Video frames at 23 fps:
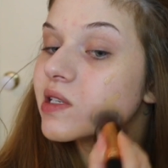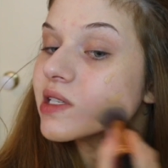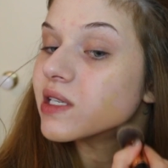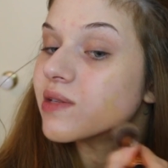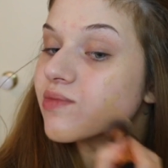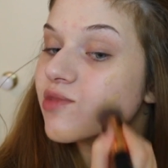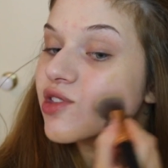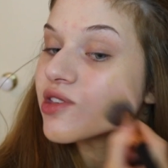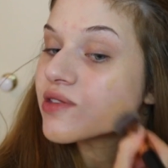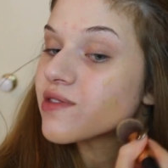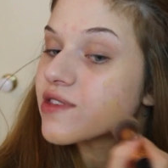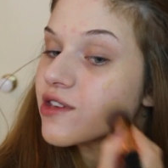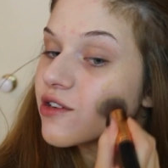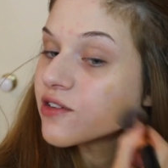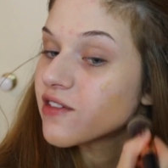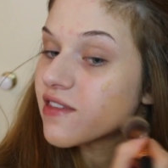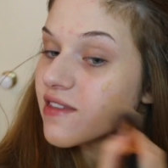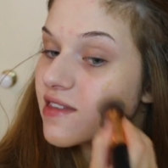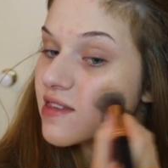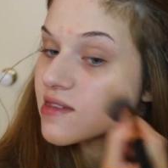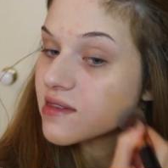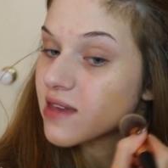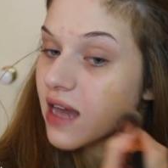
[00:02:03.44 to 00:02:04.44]
I'm just going
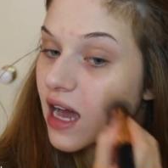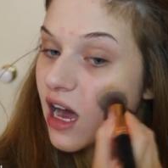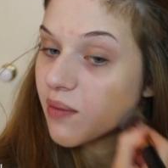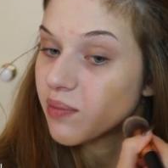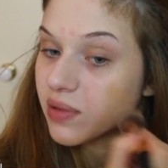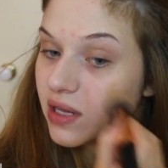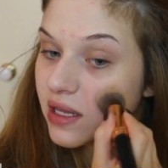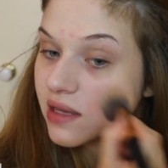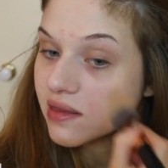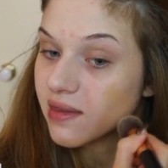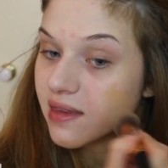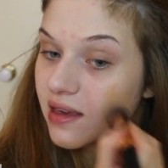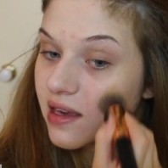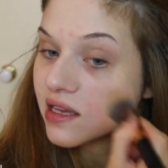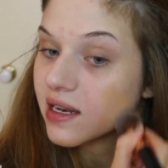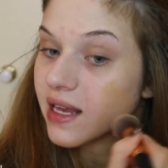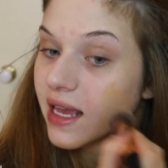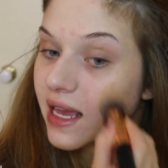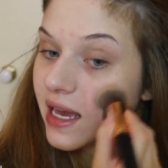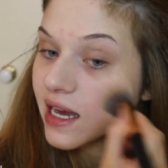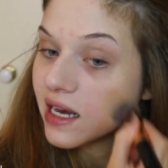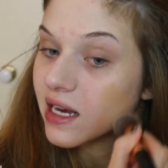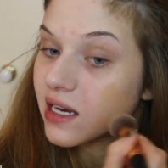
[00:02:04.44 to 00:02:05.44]
to start blending
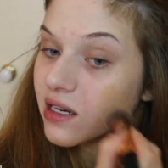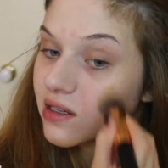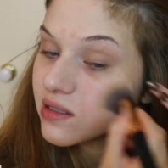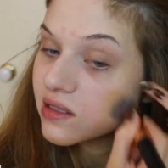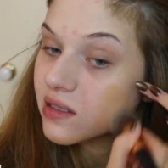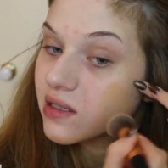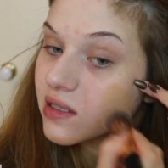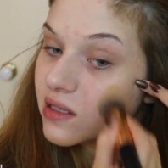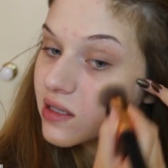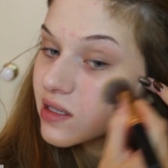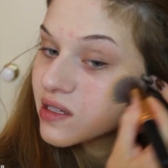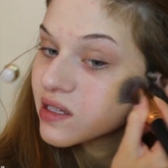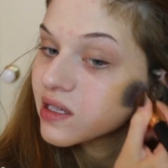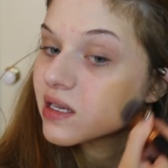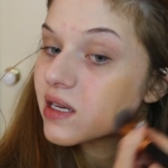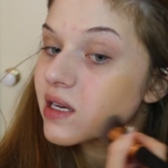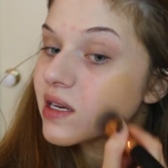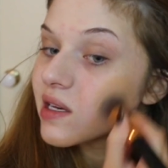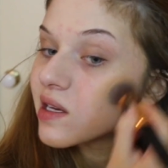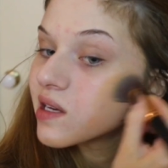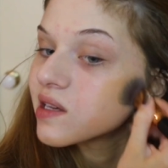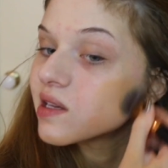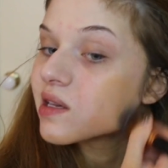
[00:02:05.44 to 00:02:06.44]
it out.
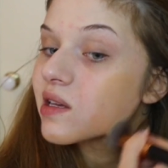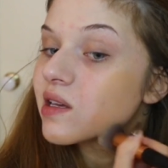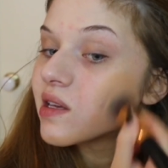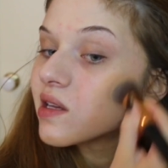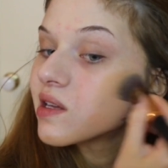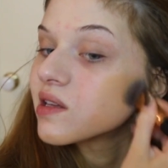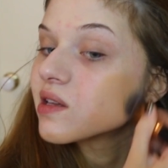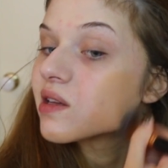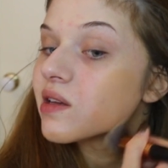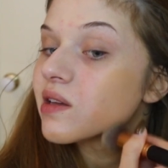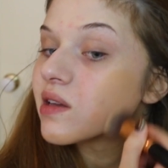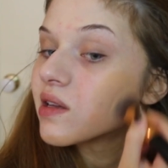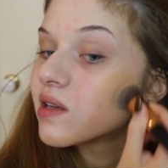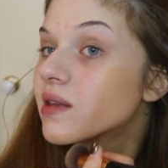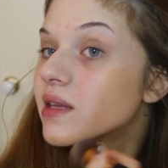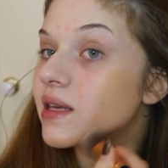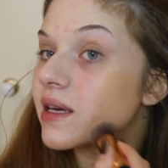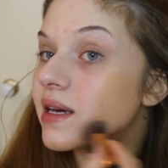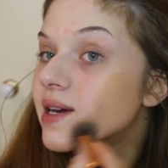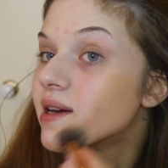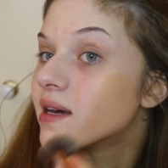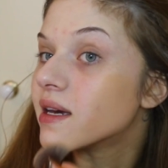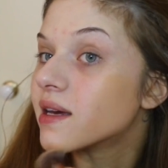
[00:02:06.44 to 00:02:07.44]

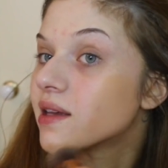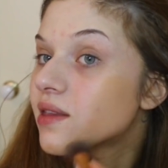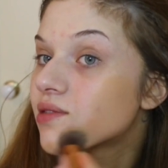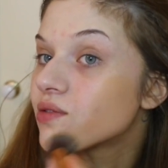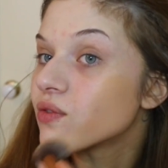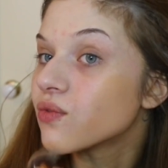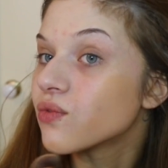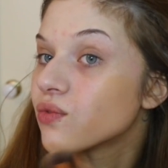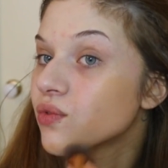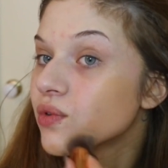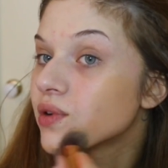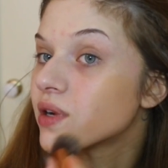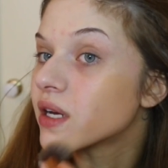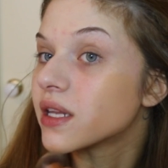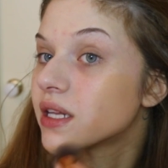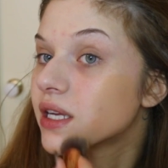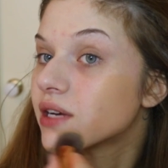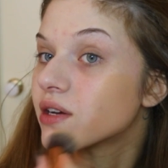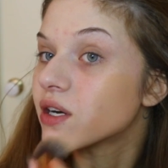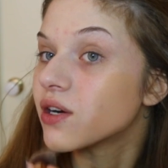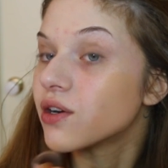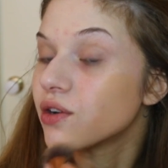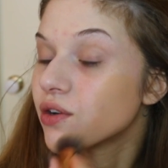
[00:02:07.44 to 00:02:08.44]
Yeah, it's
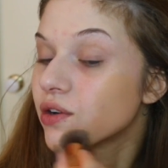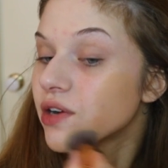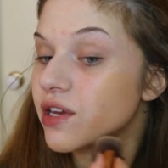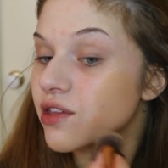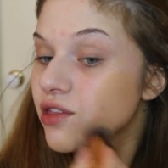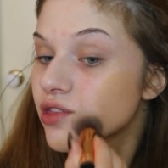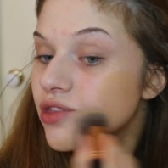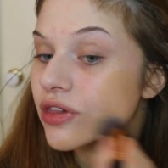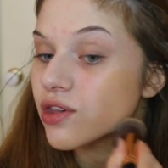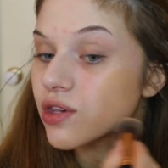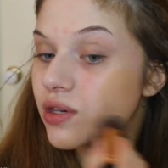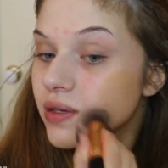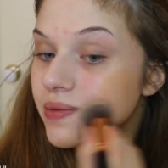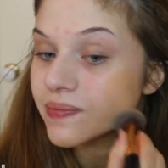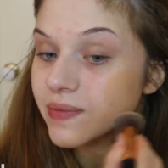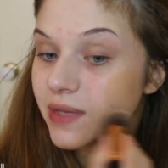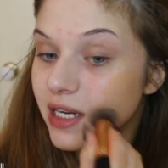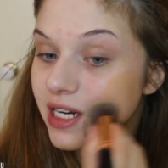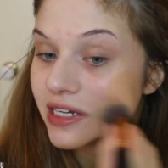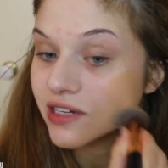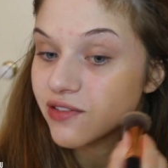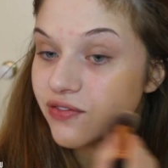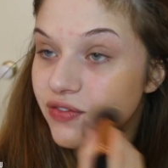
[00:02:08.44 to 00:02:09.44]
really orange,
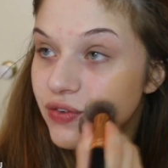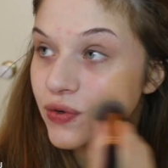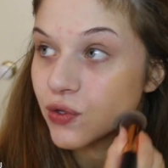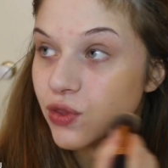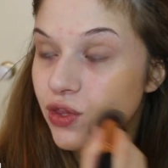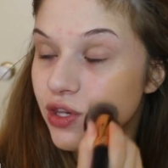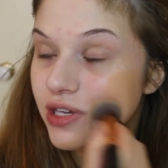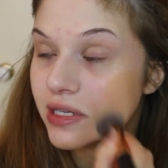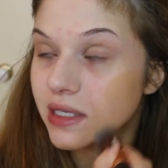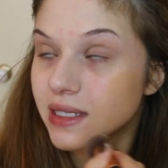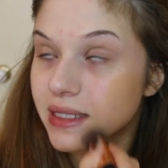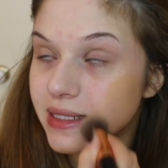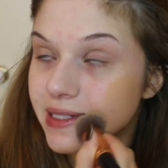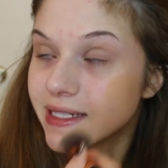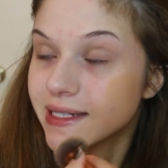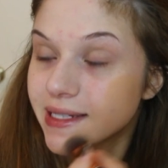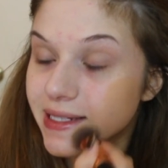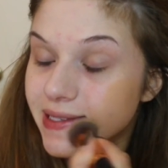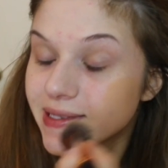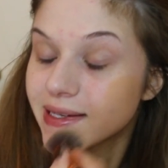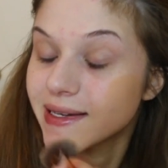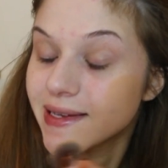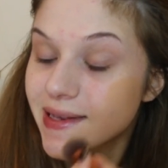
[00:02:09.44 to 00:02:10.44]

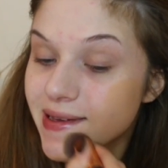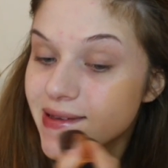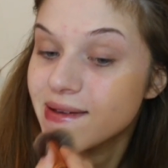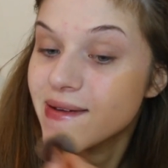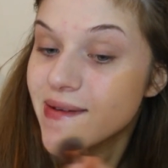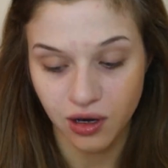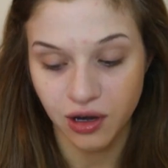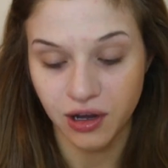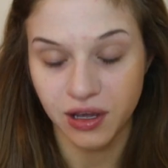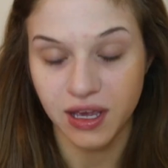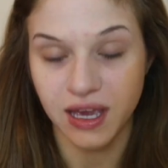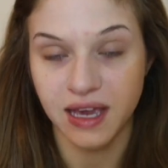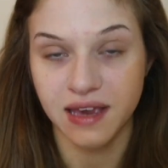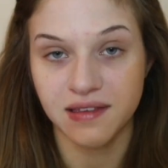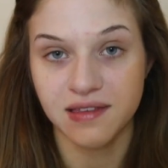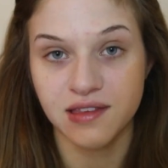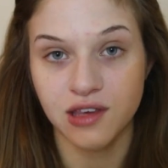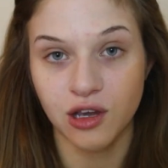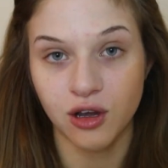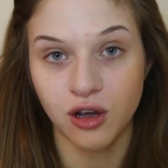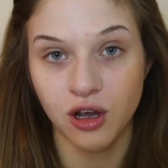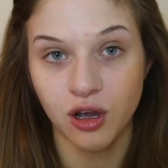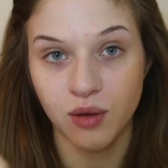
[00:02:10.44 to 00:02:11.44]
unfortunately. Okay,
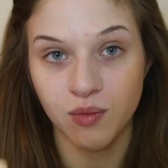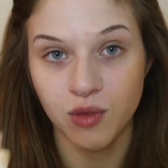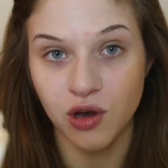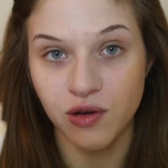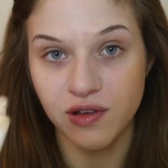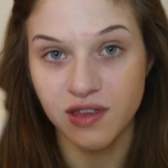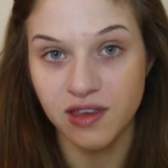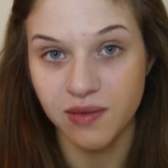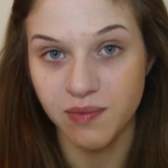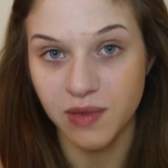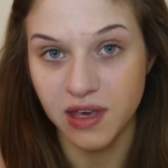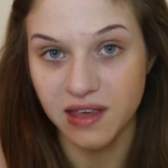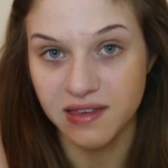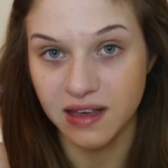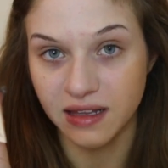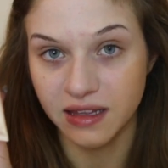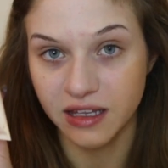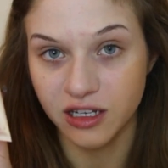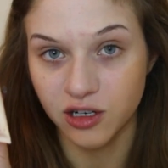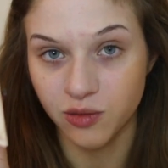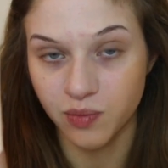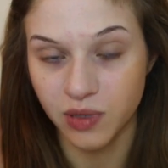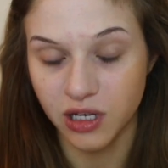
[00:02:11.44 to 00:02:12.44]
so I'm going to mix a
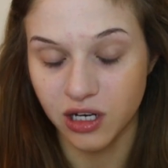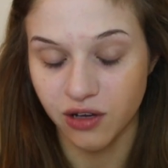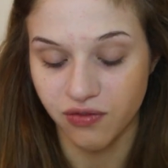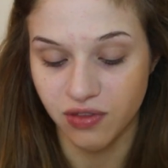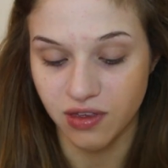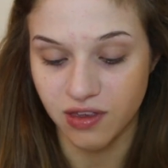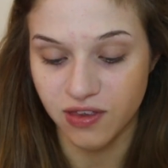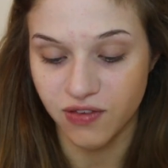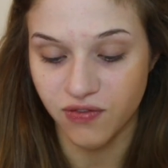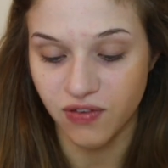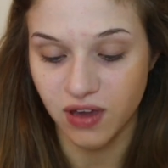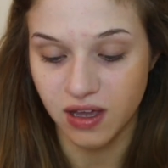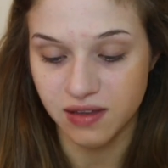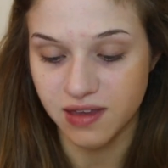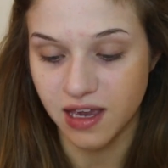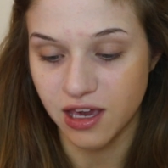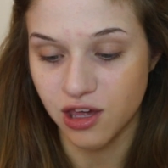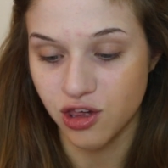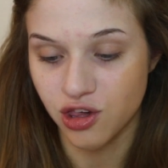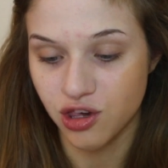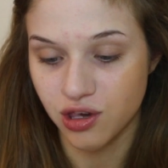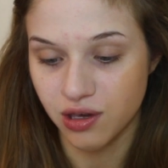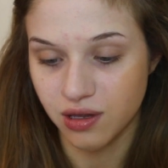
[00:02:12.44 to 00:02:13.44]
little bit of this
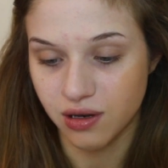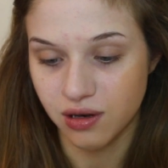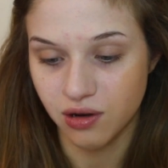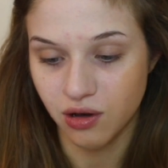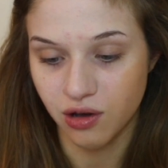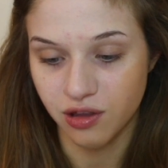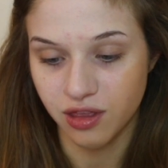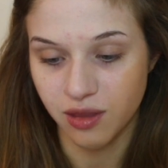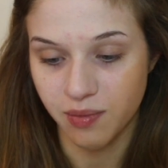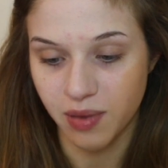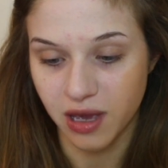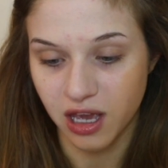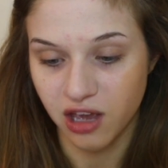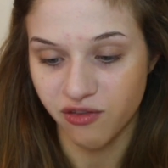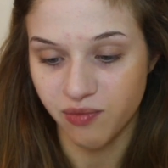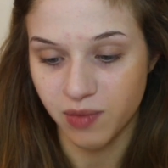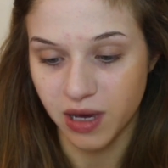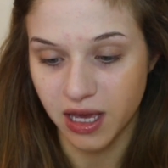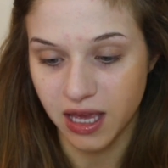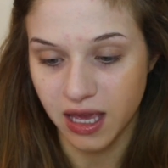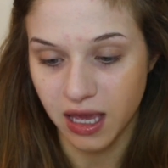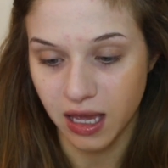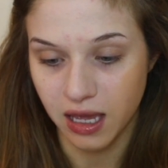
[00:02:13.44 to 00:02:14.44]
foundation on the back of
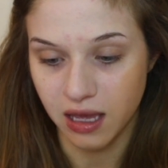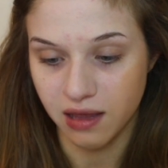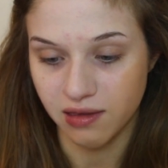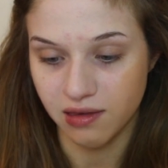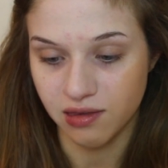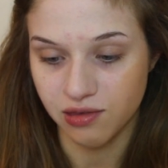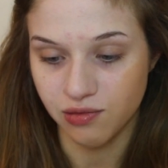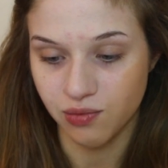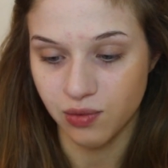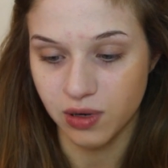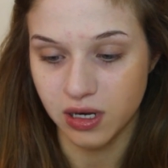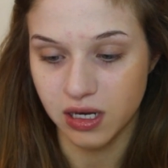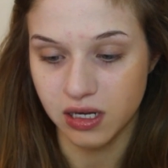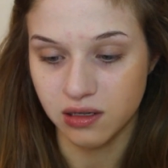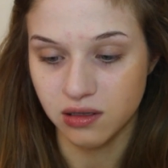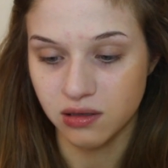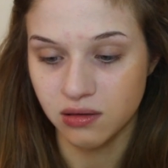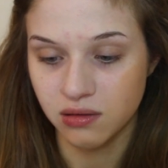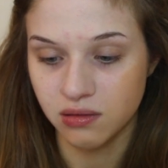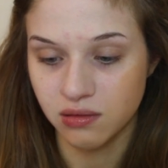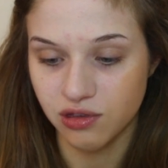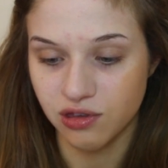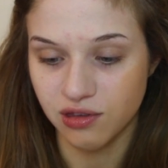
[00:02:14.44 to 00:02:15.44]
my hand as
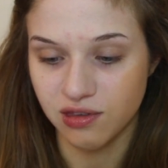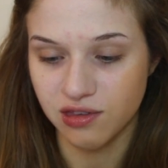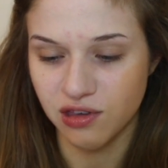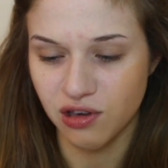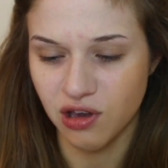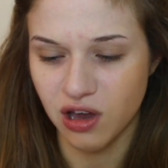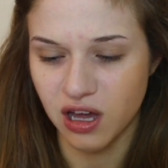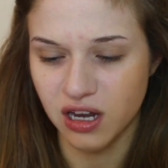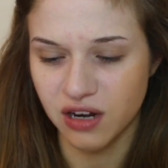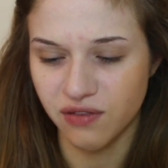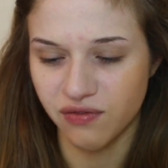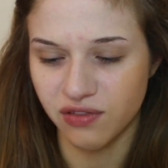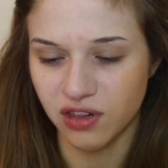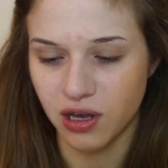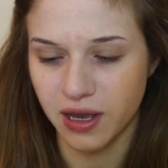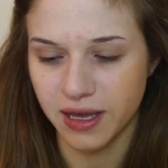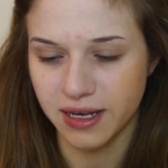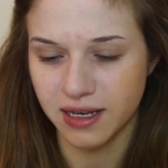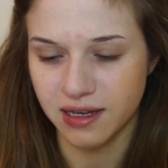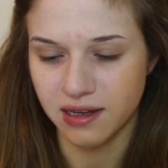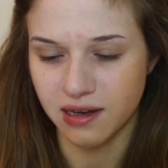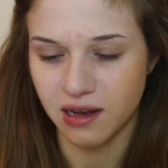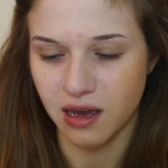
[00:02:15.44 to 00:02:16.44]
well, just to kind of
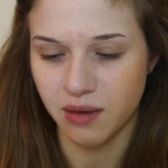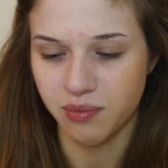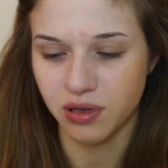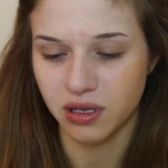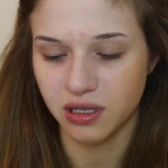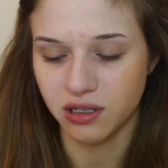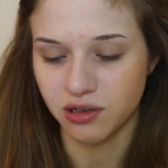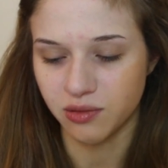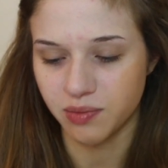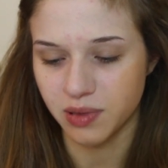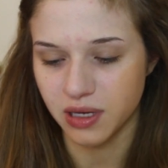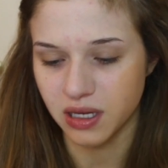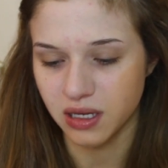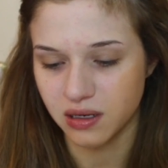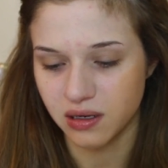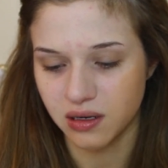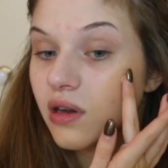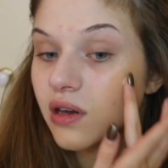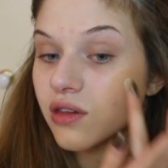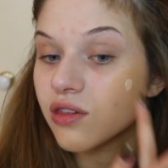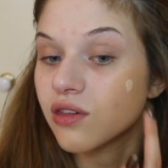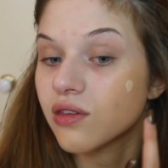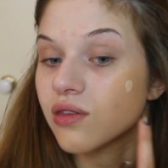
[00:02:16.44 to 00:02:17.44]
lighten it up a little bit.
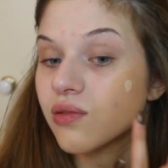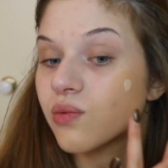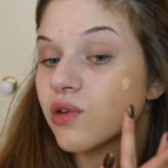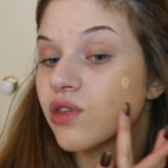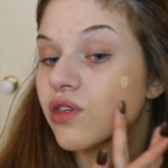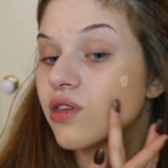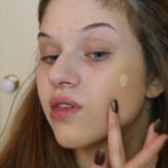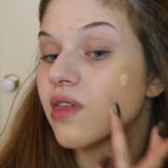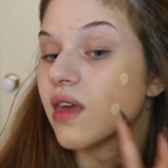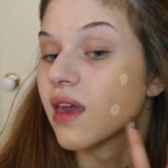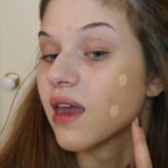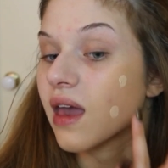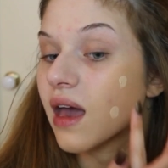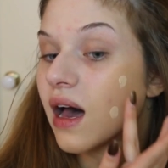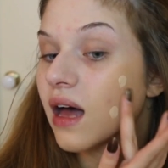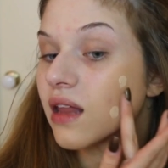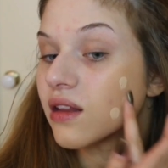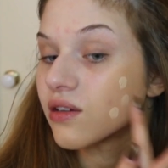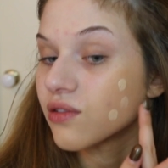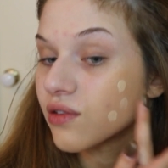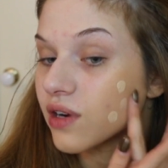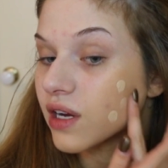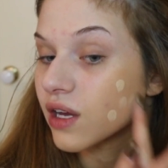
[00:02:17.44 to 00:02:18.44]
I just wish their
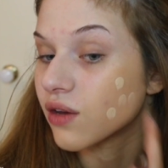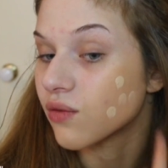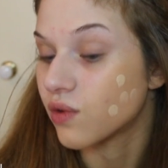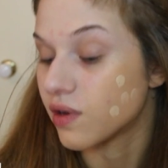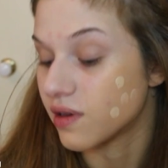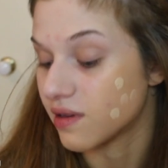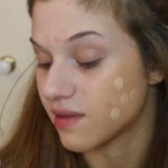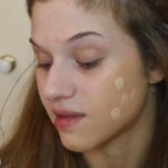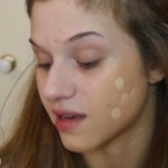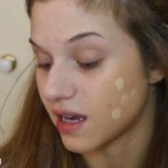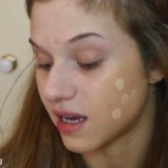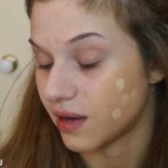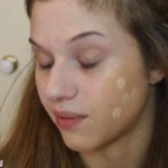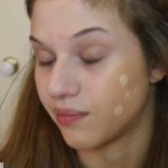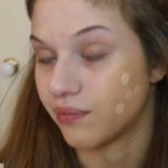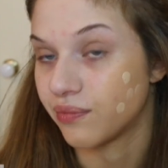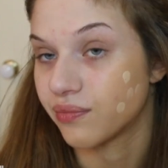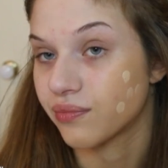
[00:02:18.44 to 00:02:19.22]
colouring was a